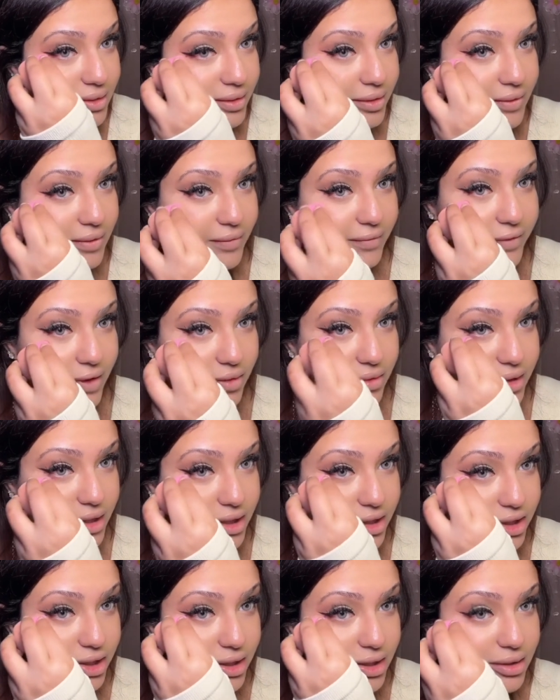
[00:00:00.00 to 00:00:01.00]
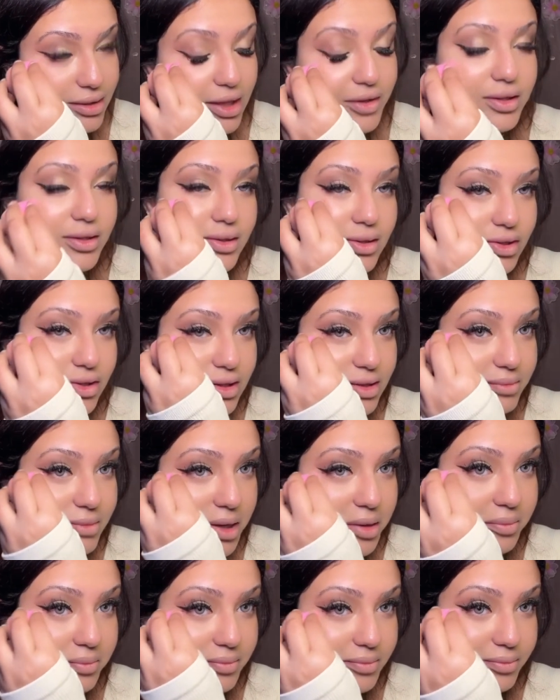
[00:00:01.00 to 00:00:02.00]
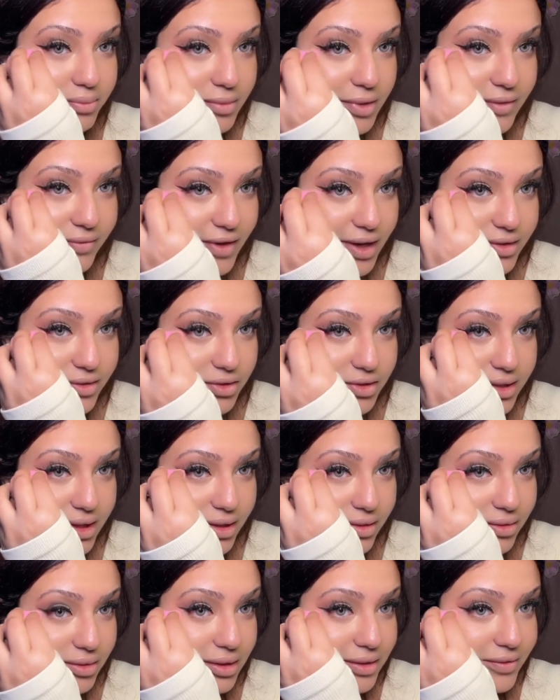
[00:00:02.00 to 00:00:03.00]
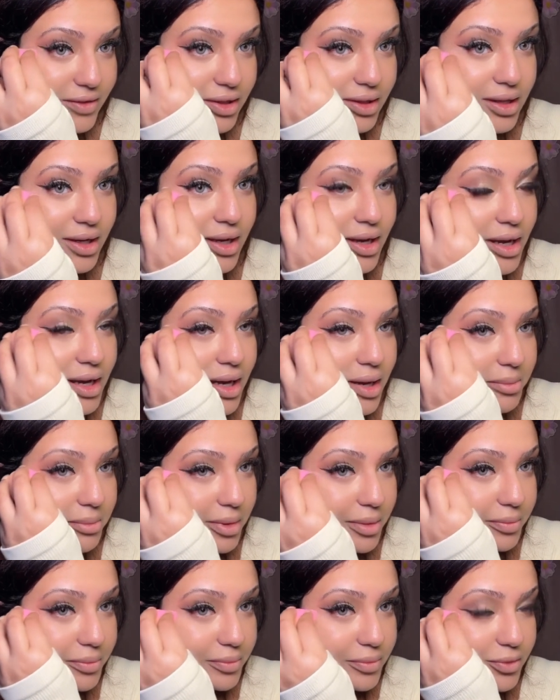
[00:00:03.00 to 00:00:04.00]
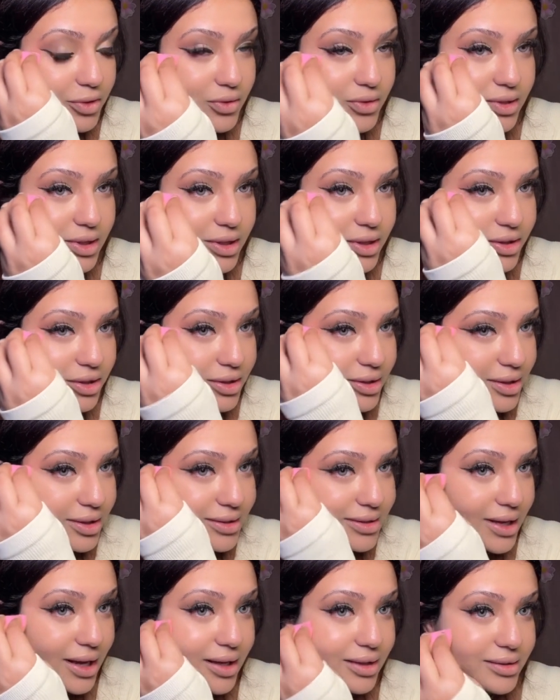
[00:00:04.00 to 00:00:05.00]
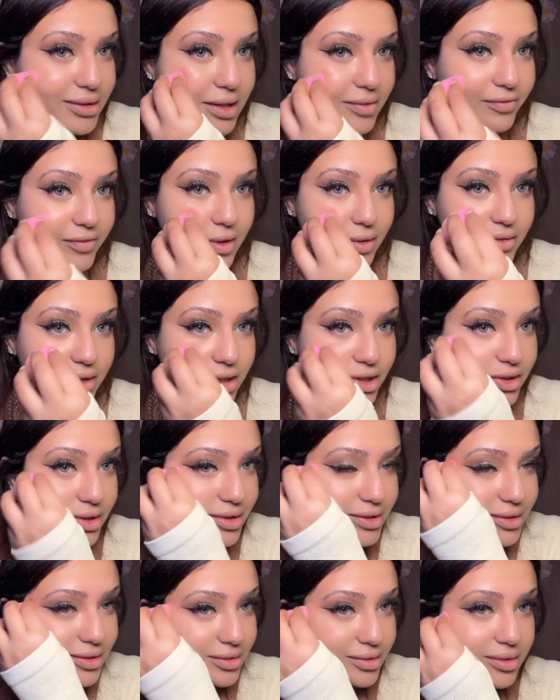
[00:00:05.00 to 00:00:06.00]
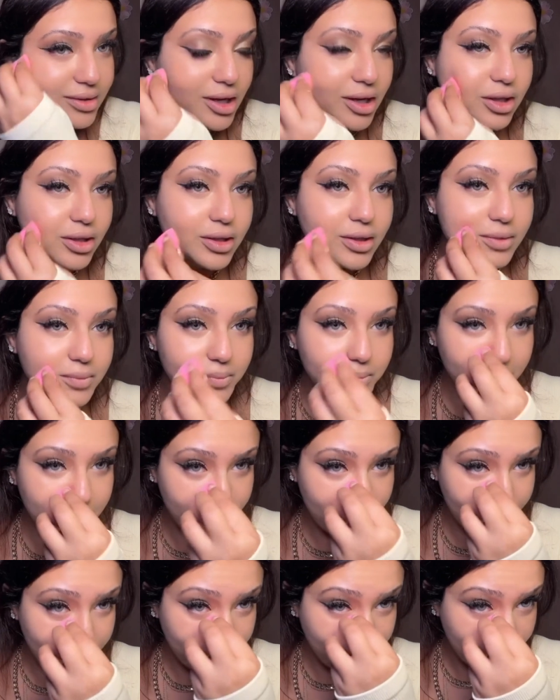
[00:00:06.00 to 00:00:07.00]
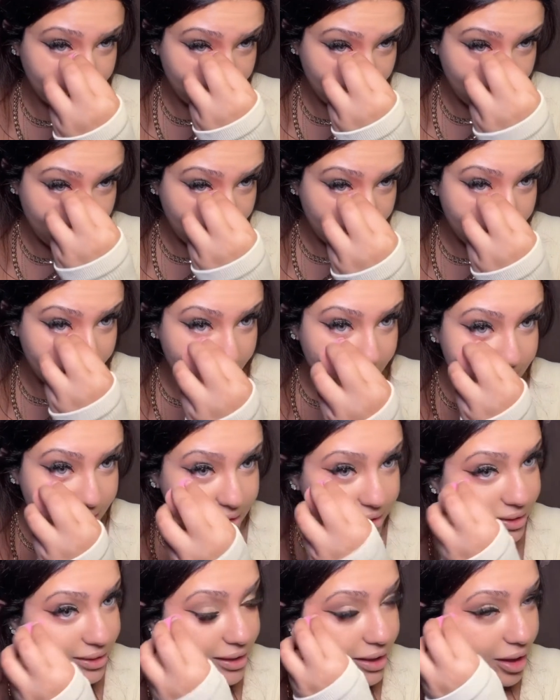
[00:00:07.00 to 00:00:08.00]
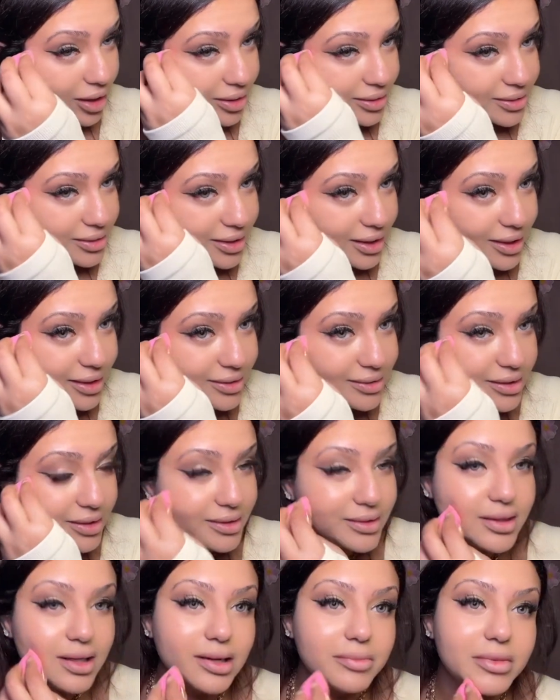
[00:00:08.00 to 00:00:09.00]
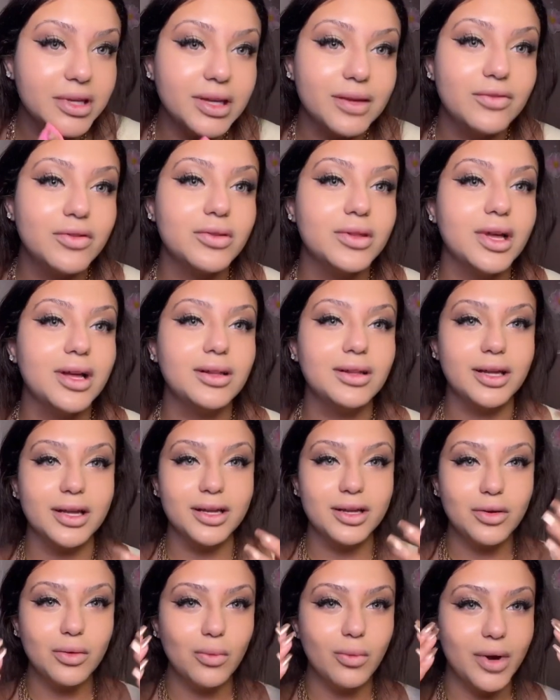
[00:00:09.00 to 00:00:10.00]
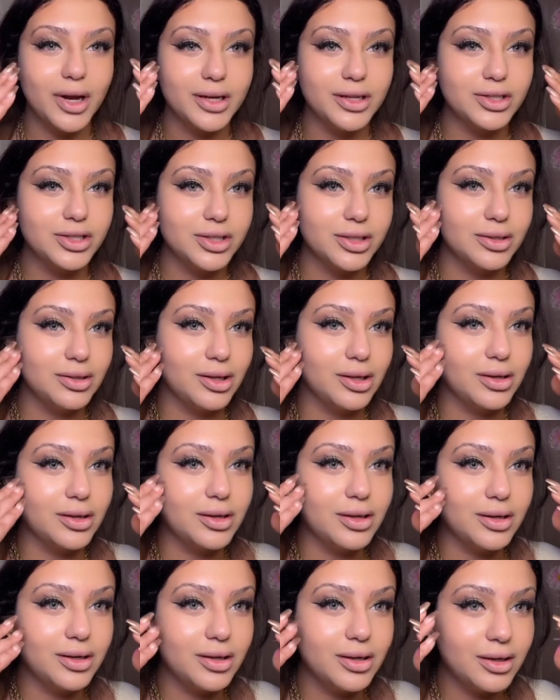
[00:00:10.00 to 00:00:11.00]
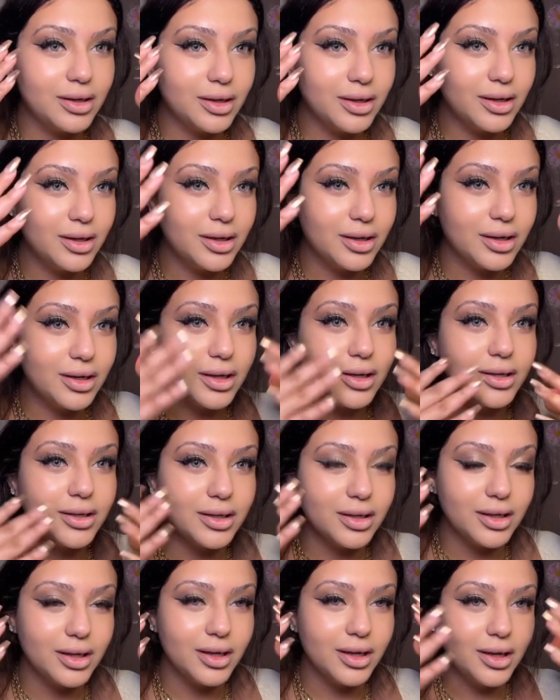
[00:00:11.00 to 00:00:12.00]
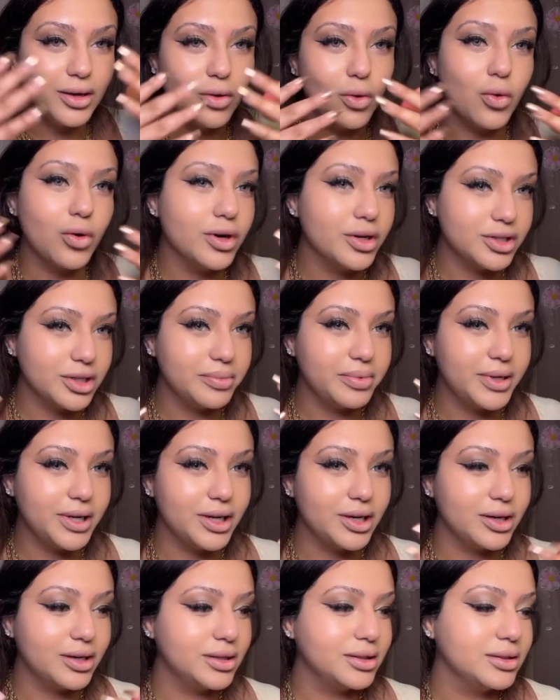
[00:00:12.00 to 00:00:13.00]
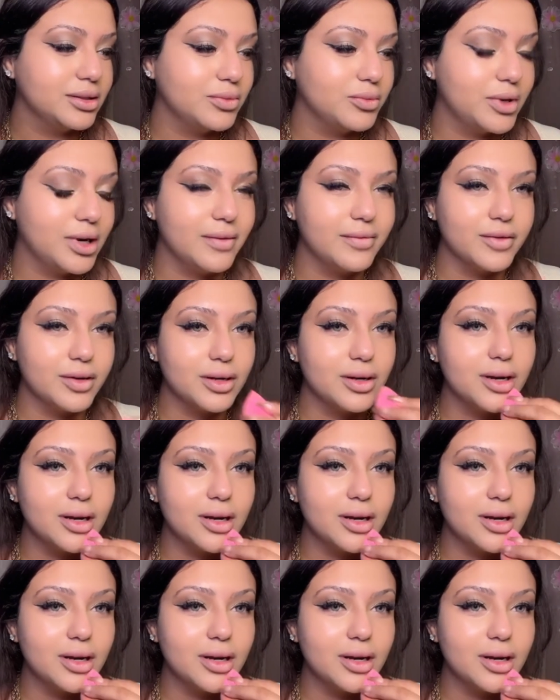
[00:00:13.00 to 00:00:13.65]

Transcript: foundation, and this is just my advice, you can take it or leave it, but using your exact same foundation color is gonna oxidize, and it's gonna give you that like whitish shoe look, orange up here and whatever.